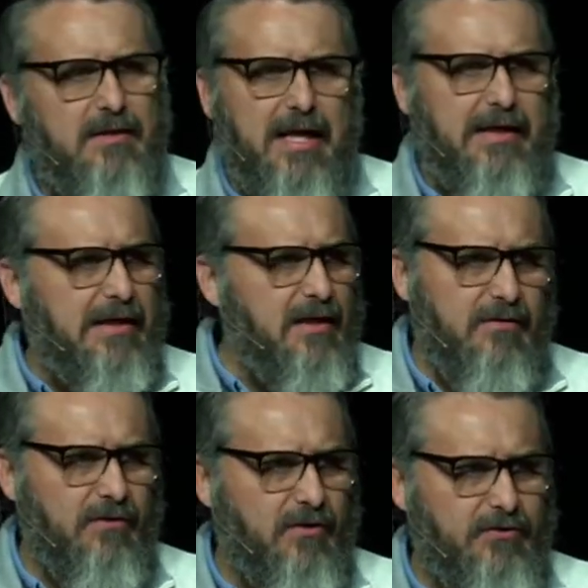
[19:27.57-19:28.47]
God doesn't
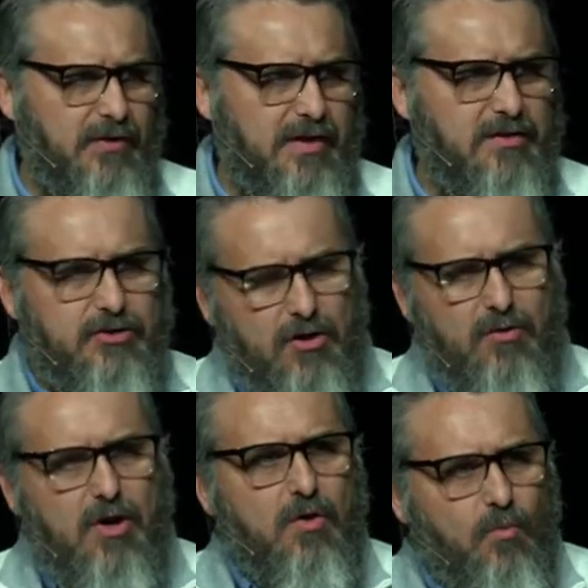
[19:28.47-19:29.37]
like any of those
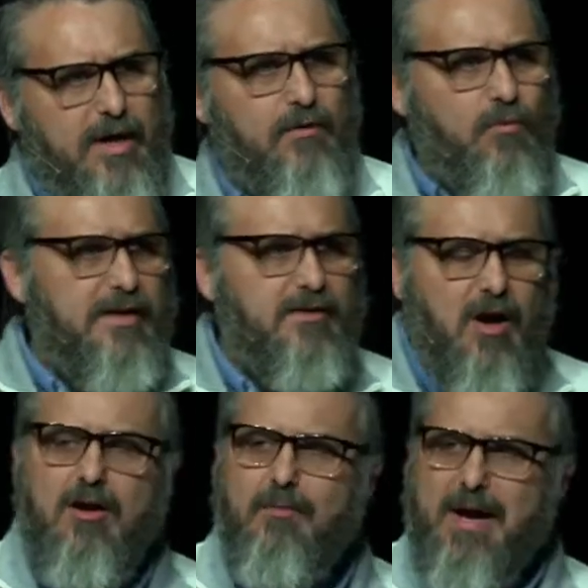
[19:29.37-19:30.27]
things. And so
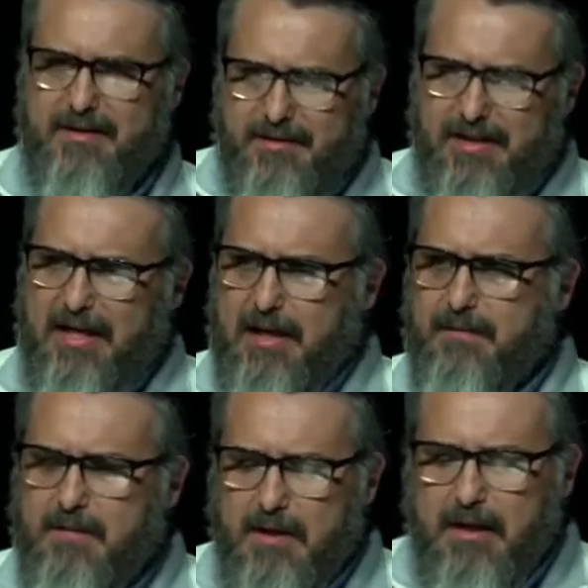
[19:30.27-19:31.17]
when we talk about
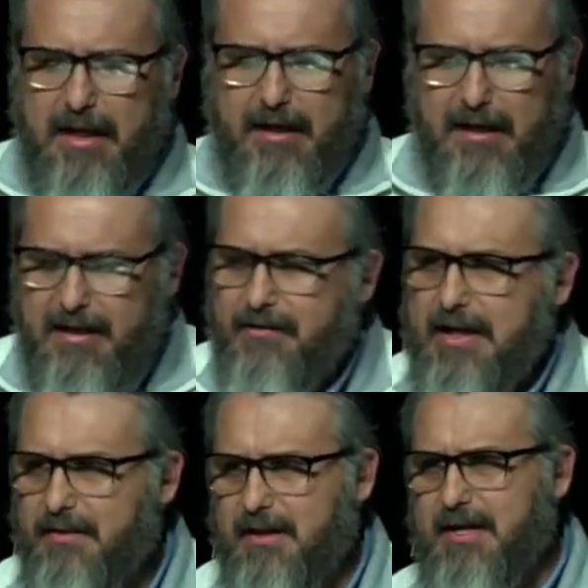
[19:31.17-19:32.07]
sin
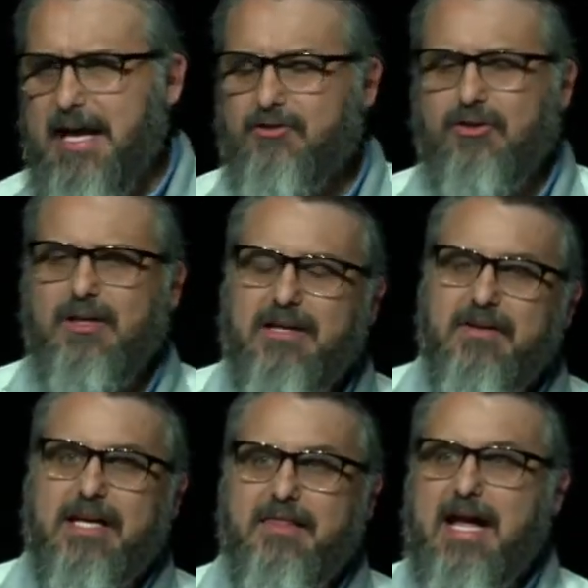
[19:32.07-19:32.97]
and living in the
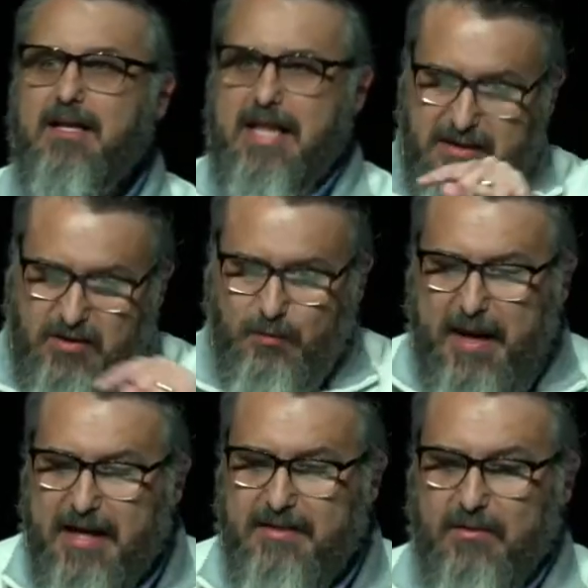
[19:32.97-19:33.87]
desert, living in that,
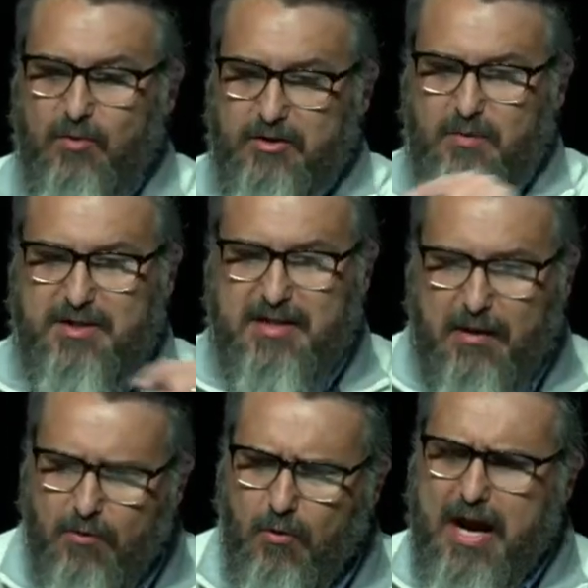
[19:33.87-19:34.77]
that space in
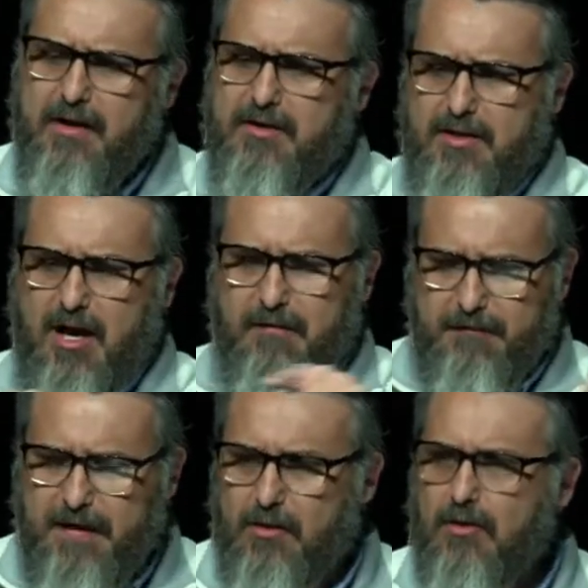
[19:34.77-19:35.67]
which we say, well, how
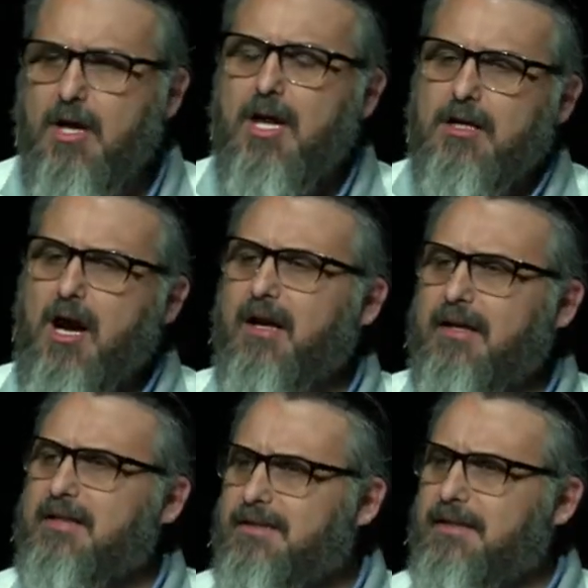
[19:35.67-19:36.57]
does God feel?
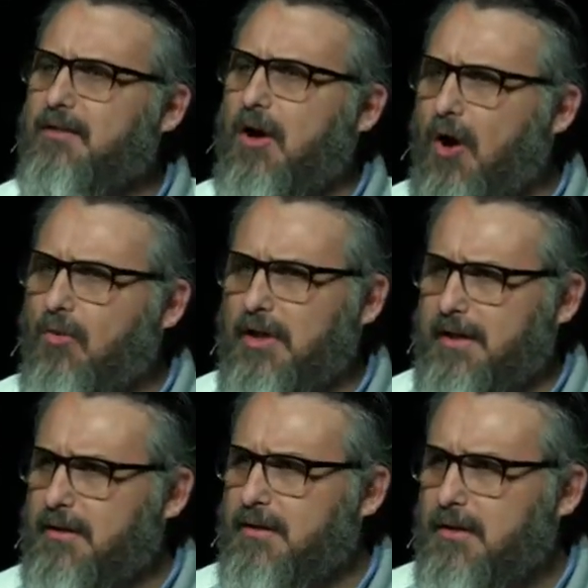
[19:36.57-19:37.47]
God is still
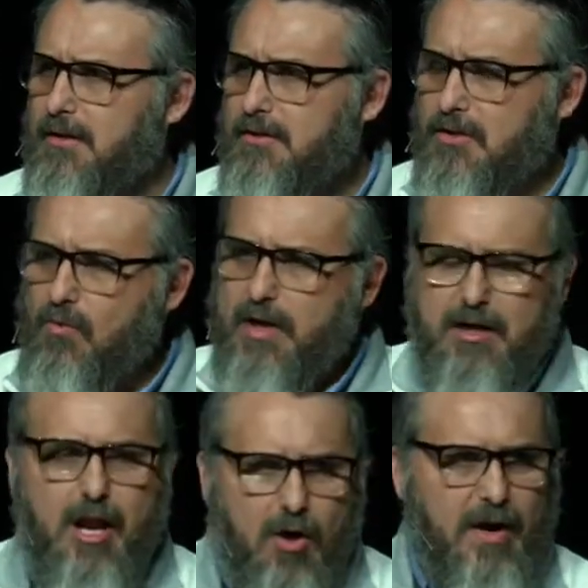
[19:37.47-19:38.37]
holy,
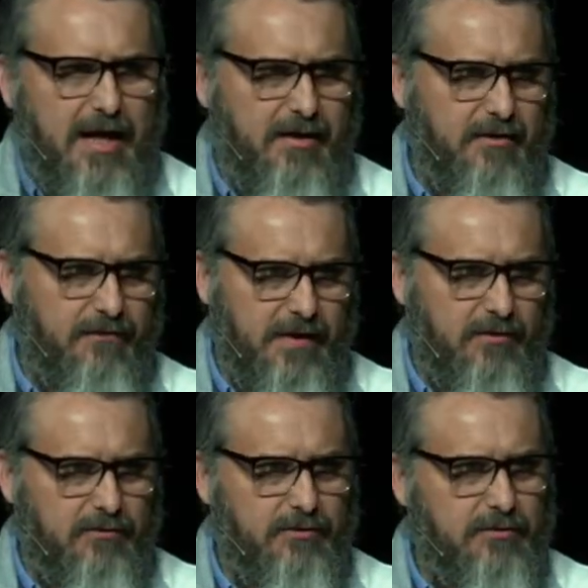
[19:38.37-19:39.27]
so we know how
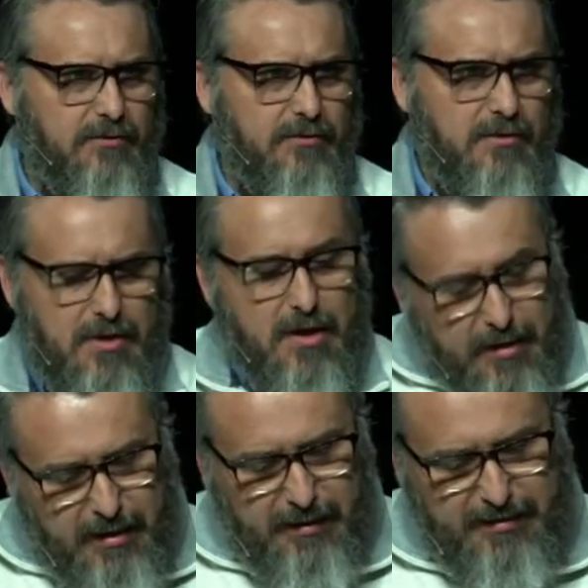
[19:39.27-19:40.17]
he feels.
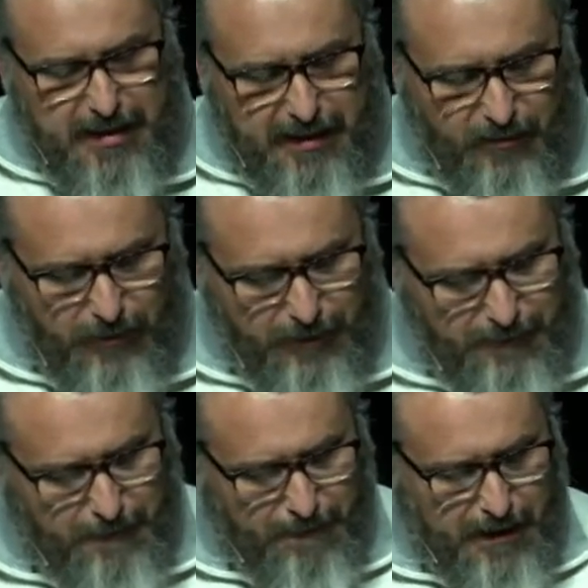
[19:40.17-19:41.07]
Then the
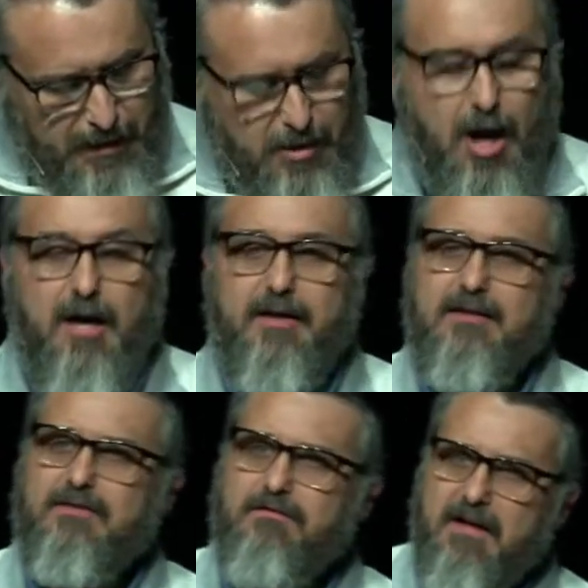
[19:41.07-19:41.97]
second one,
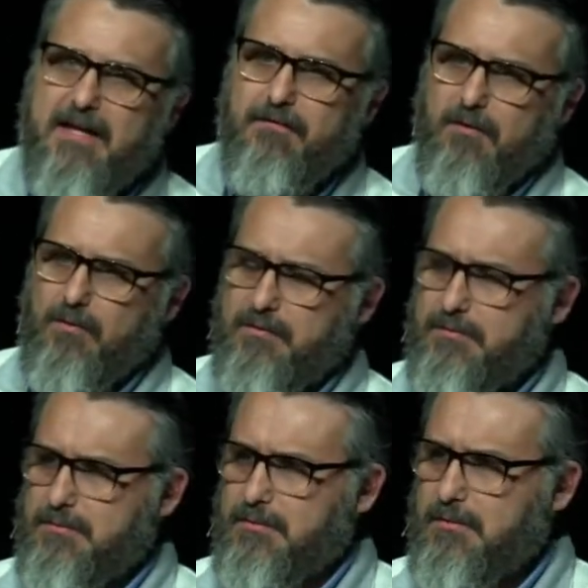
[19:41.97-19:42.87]
God is
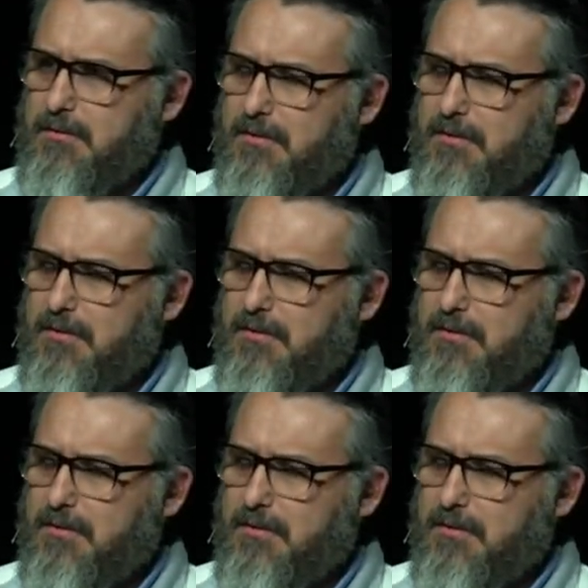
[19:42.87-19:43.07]
faithful.